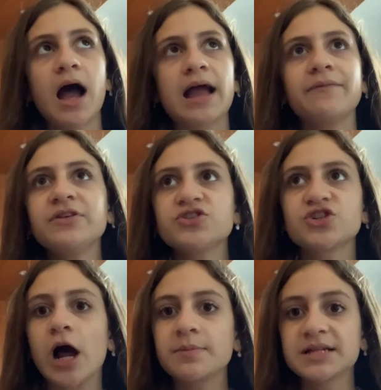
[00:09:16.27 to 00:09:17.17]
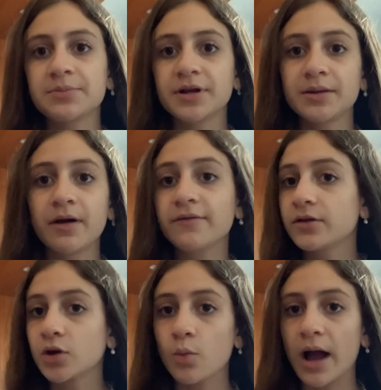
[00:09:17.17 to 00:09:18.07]
I haven't shopped at Brandy
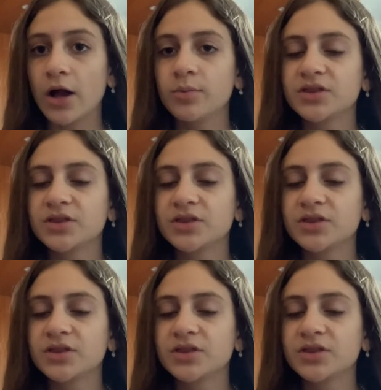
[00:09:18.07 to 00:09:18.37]
Melville in a while,